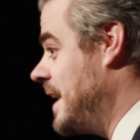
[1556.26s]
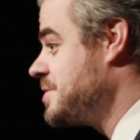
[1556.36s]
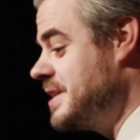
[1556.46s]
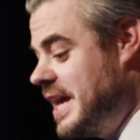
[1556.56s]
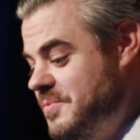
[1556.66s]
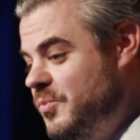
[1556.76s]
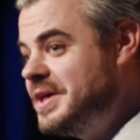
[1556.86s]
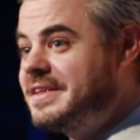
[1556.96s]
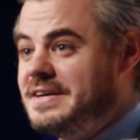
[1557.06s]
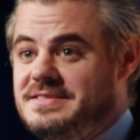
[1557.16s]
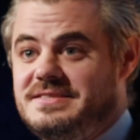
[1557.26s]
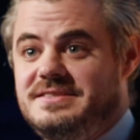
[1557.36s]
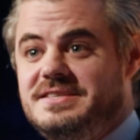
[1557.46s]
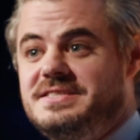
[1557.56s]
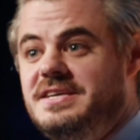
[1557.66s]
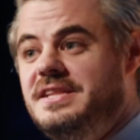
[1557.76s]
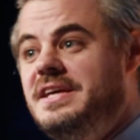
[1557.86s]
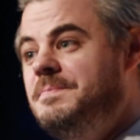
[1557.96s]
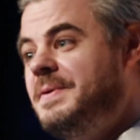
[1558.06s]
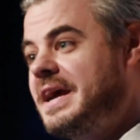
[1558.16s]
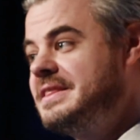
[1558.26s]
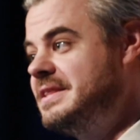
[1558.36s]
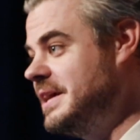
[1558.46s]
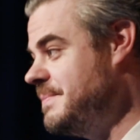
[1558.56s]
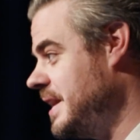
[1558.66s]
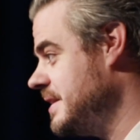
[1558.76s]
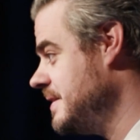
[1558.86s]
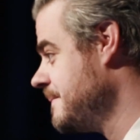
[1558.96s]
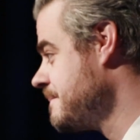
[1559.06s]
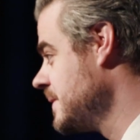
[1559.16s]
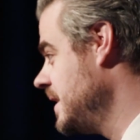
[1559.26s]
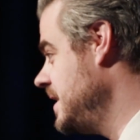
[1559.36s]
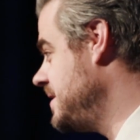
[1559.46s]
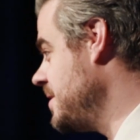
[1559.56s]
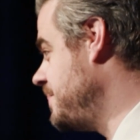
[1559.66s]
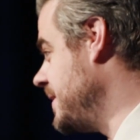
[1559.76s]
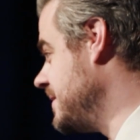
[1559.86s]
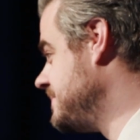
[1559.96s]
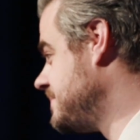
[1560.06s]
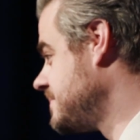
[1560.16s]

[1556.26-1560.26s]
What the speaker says: Actually came with us to see the impact that they'd made in Ethiopia.